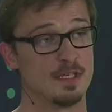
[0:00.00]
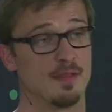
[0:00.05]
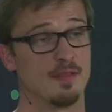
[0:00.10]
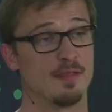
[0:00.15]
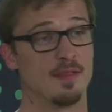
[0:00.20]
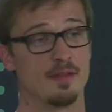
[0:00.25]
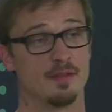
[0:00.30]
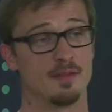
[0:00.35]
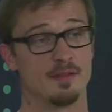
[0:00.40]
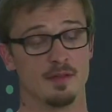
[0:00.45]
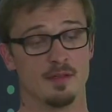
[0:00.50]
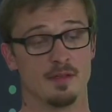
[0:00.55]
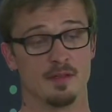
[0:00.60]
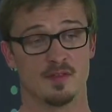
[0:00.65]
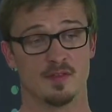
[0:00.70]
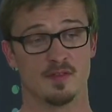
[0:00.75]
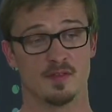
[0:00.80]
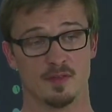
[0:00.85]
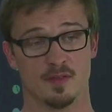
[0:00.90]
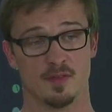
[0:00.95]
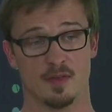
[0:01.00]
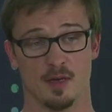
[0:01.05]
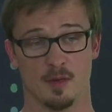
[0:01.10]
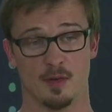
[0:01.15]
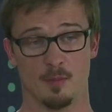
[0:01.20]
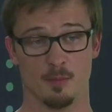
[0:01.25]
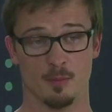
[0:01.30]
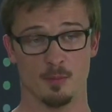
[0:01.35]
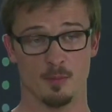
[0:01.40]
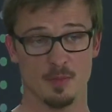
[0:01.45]
then it's
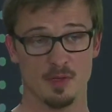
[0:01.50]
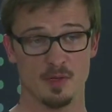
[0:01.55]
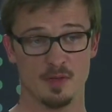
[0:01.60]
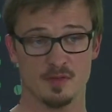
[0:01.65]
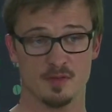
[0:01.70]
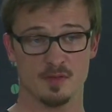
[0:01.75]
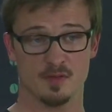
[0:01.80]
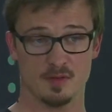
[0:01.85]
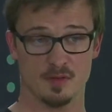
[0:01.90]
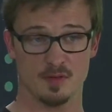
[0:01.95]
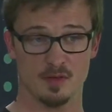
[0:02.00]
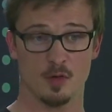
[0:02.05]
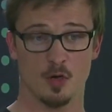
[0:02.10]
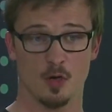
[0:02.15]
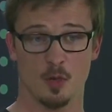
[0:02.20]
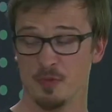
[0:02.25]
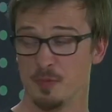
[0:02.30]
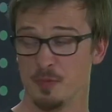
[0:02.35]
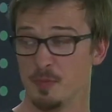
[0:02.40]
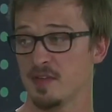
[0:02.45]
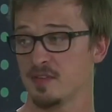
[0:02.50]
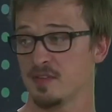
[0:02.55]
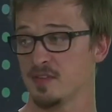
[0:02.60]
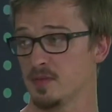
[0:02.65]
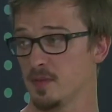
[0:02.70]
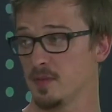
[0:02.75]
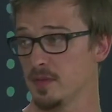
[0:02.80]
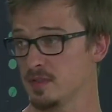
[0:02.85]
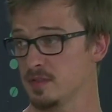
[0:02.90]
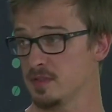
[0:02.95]

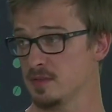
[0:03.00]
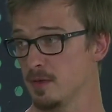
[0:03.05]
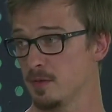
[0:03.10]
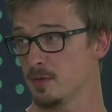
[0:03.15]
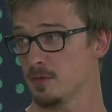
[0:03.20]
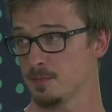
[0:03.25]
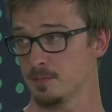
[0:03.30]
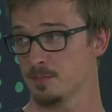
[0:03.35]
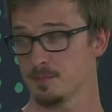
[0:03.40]
optimizing this now.